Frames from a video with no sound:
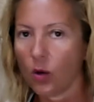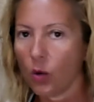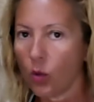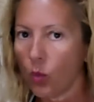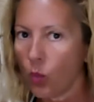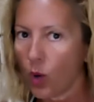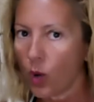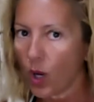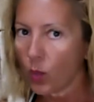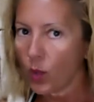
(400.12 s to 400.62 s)

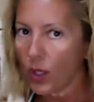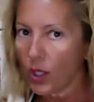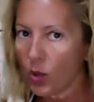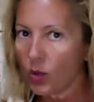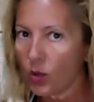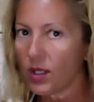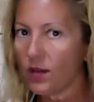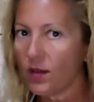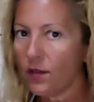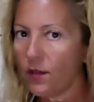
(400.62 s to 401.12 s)
What we're
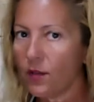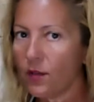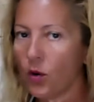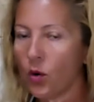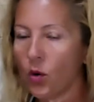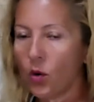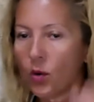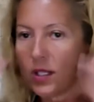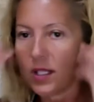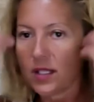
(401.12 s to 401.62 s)
looking
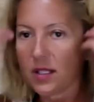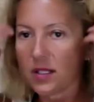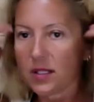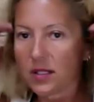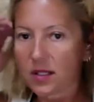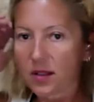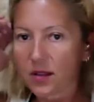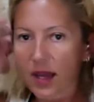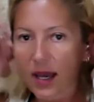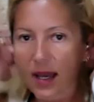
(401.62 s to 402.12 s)
for
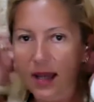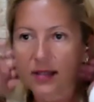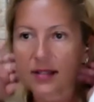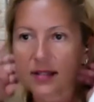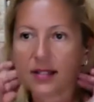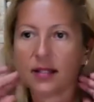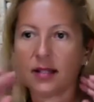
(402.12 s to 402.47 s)
is that